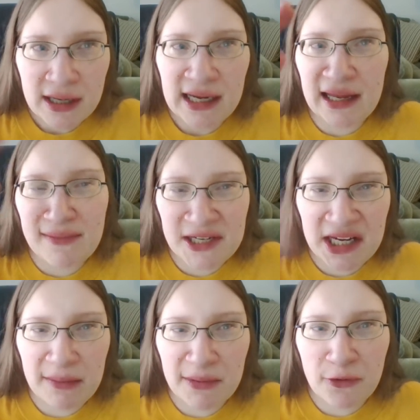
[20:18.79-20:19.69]
It's meant to
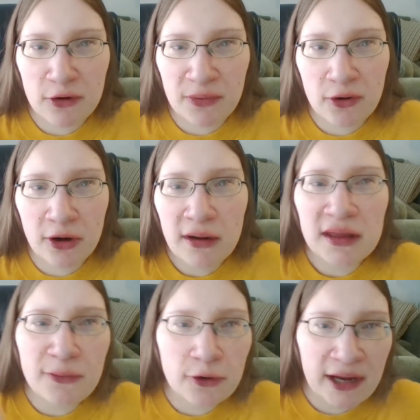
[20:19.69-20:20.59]
keep the poor poor.
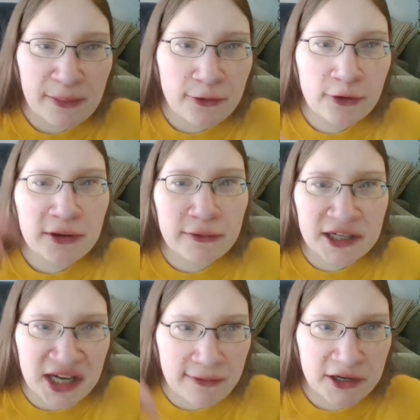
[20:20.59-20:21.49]
The poor get poorer, the
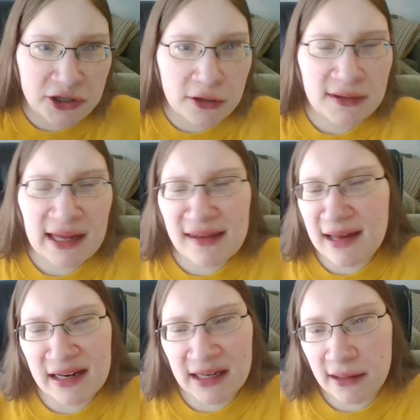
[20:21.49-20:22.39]
rich get richer. That's the
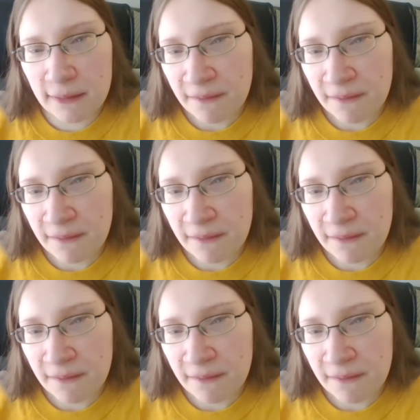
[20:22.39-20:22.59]
idea.